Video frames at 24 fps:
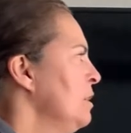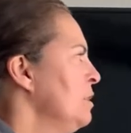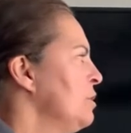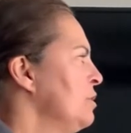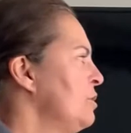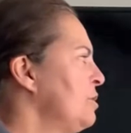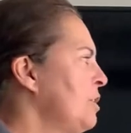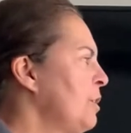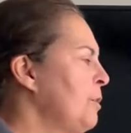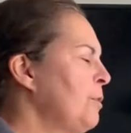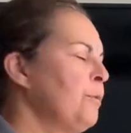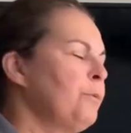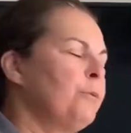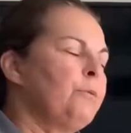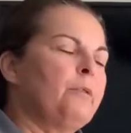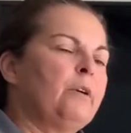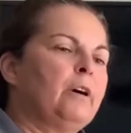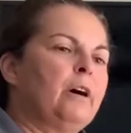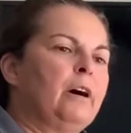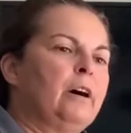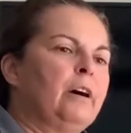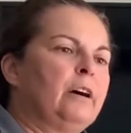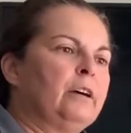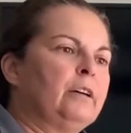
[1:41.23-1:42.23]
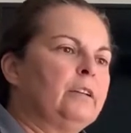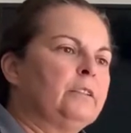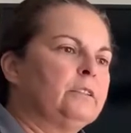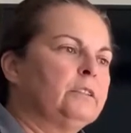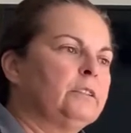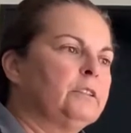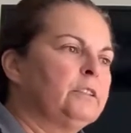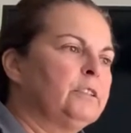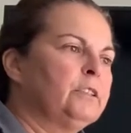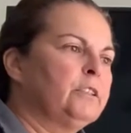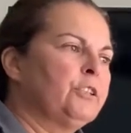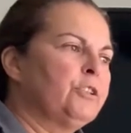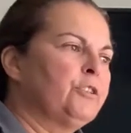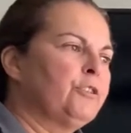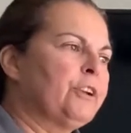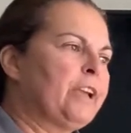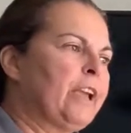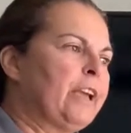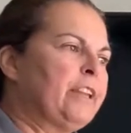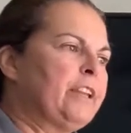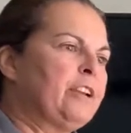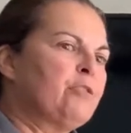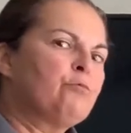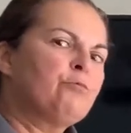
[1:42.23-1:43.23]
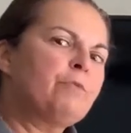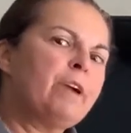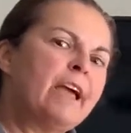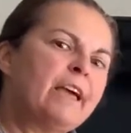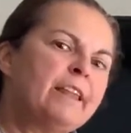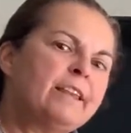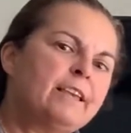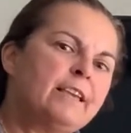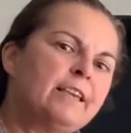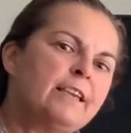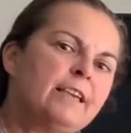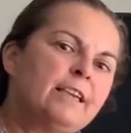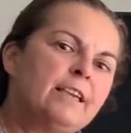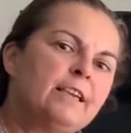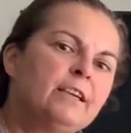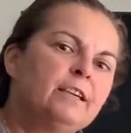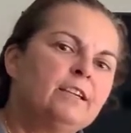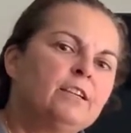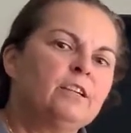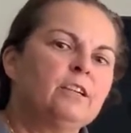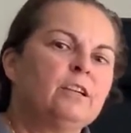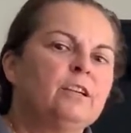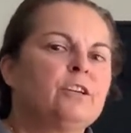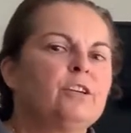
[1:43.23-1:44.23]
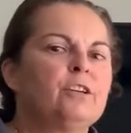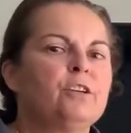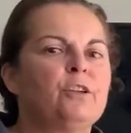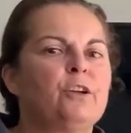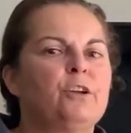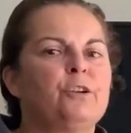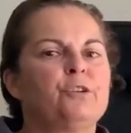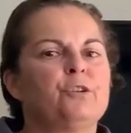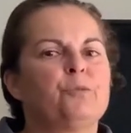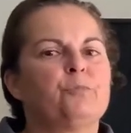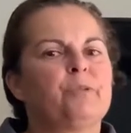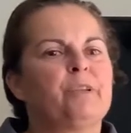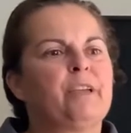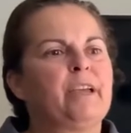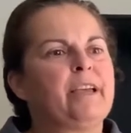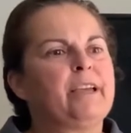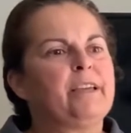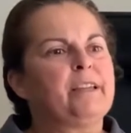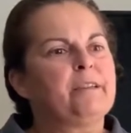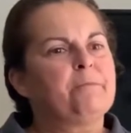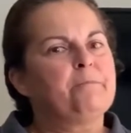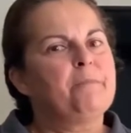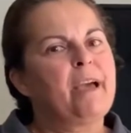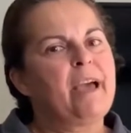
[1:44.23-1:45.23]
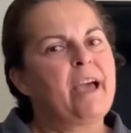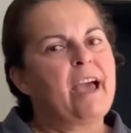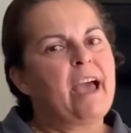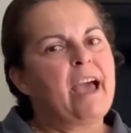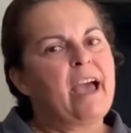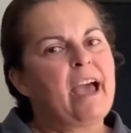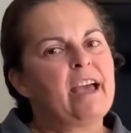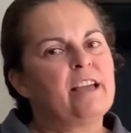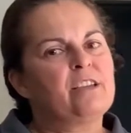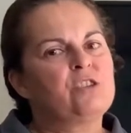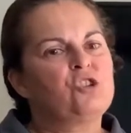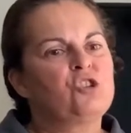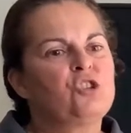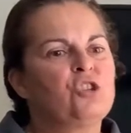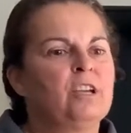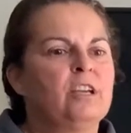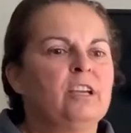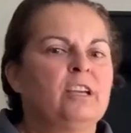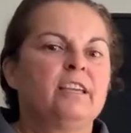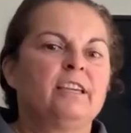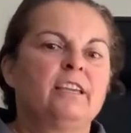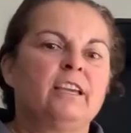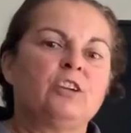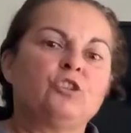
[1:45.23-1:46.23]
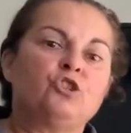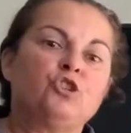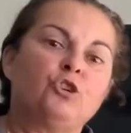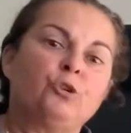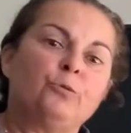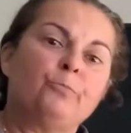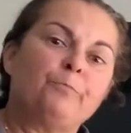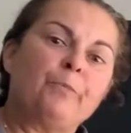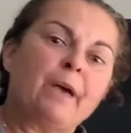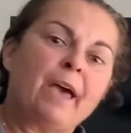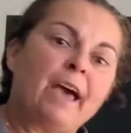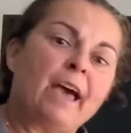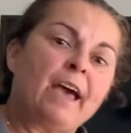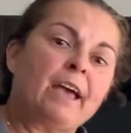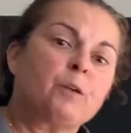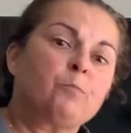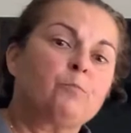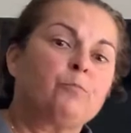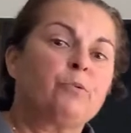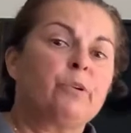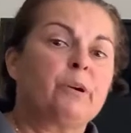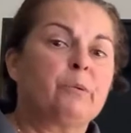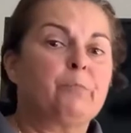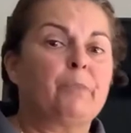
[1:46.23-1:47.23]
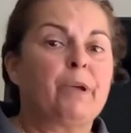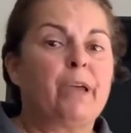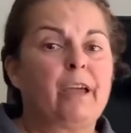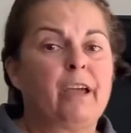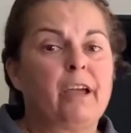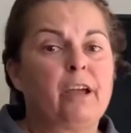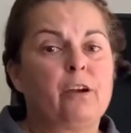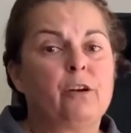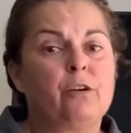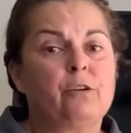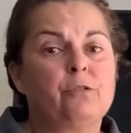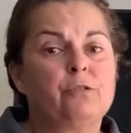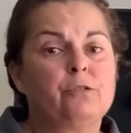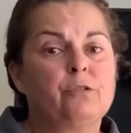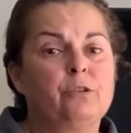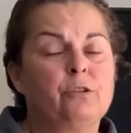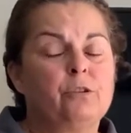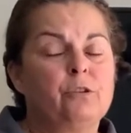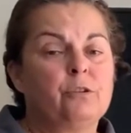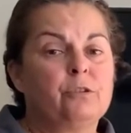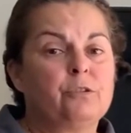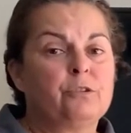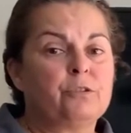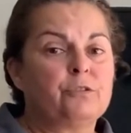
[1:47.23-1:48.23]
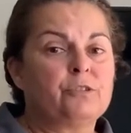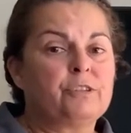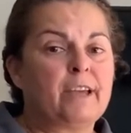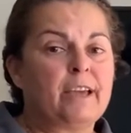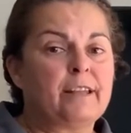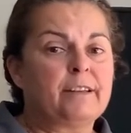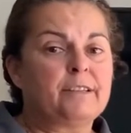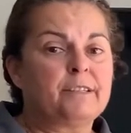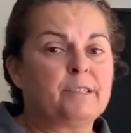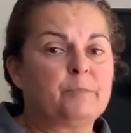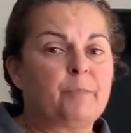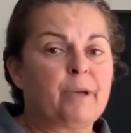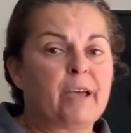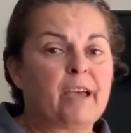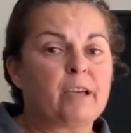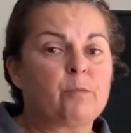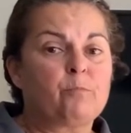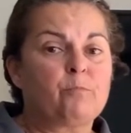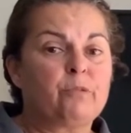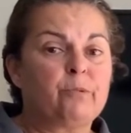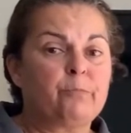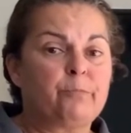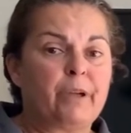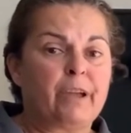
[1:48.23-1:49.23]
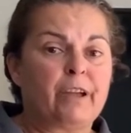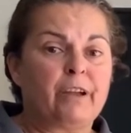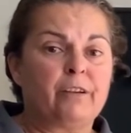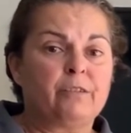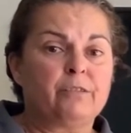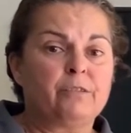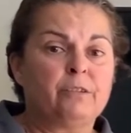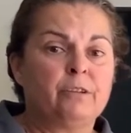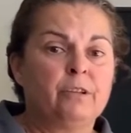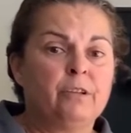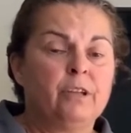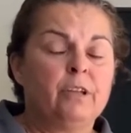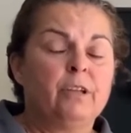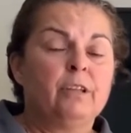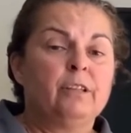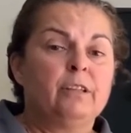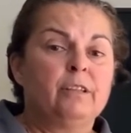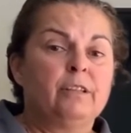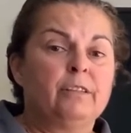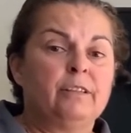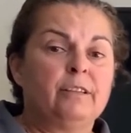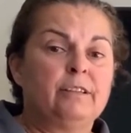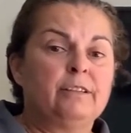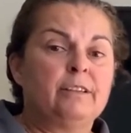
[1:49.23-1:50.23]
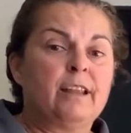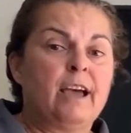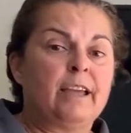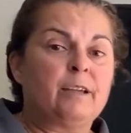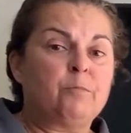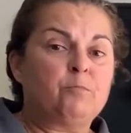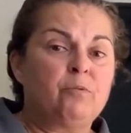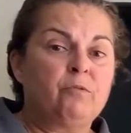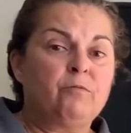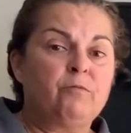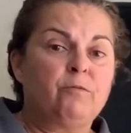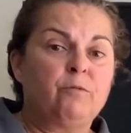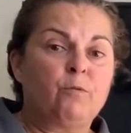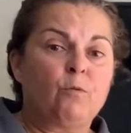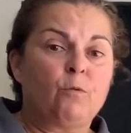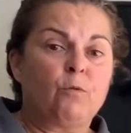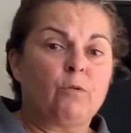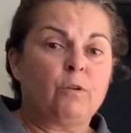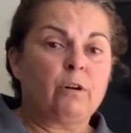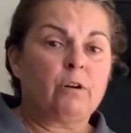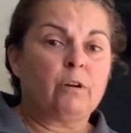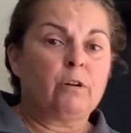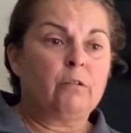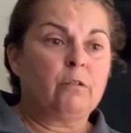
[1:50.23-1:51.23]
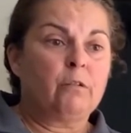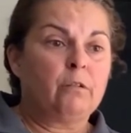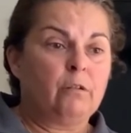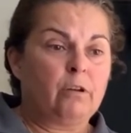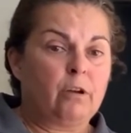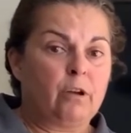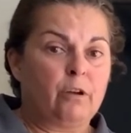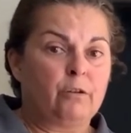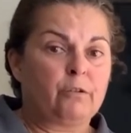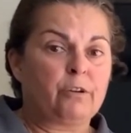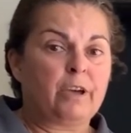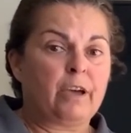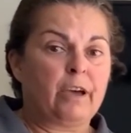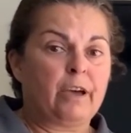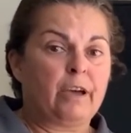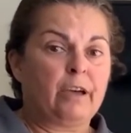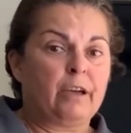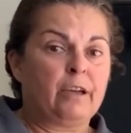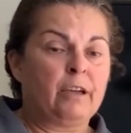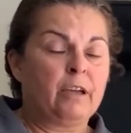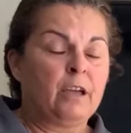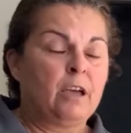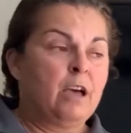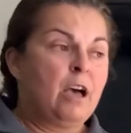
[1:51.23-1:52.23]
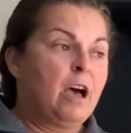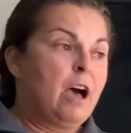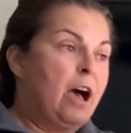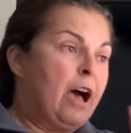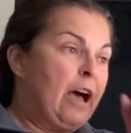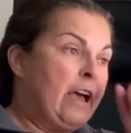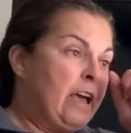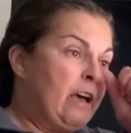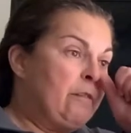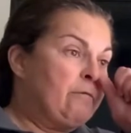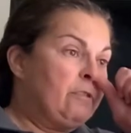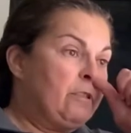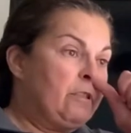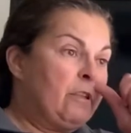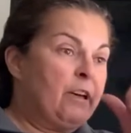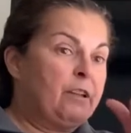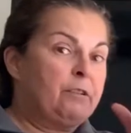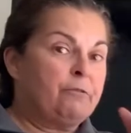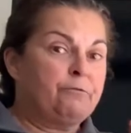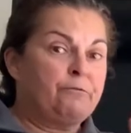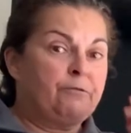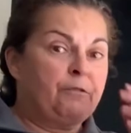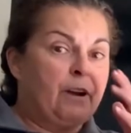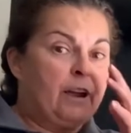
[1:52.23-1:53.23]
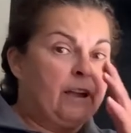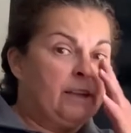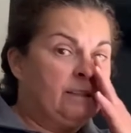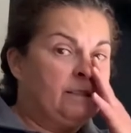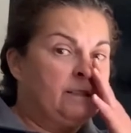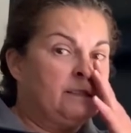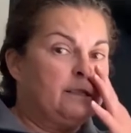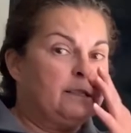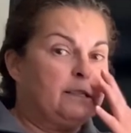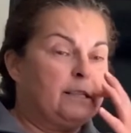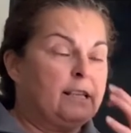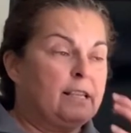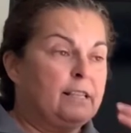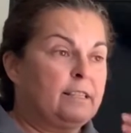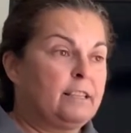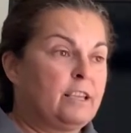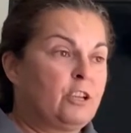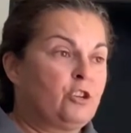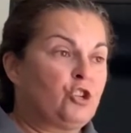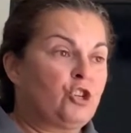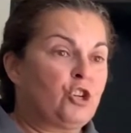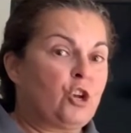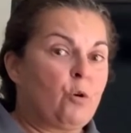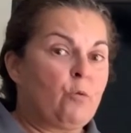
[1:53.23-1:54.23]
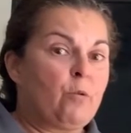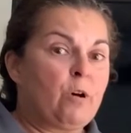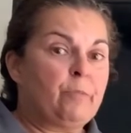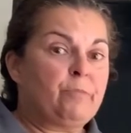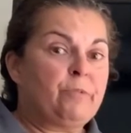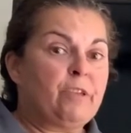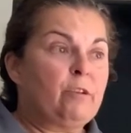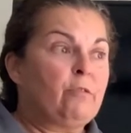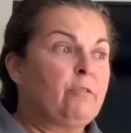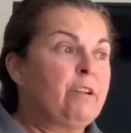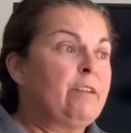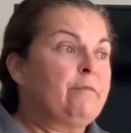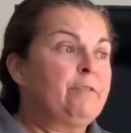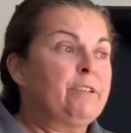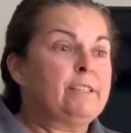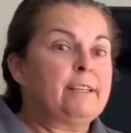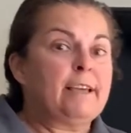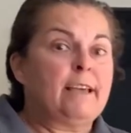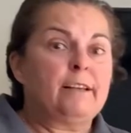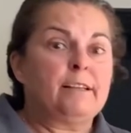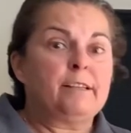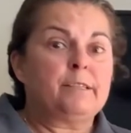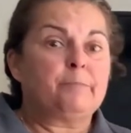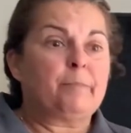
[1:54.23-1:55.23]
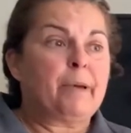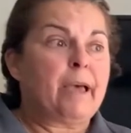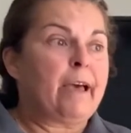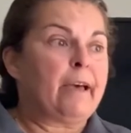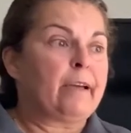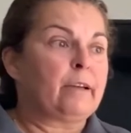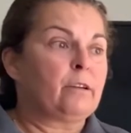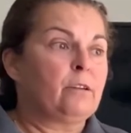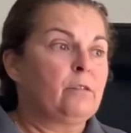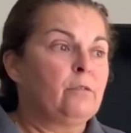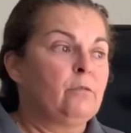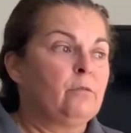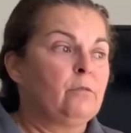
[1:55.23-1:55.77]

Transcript: So you're getting ready, you're playing a match, get your bag prepared, your tennis bag prepared the night before, okay? I have a lot of friends that they show up, they don't have a tennis bag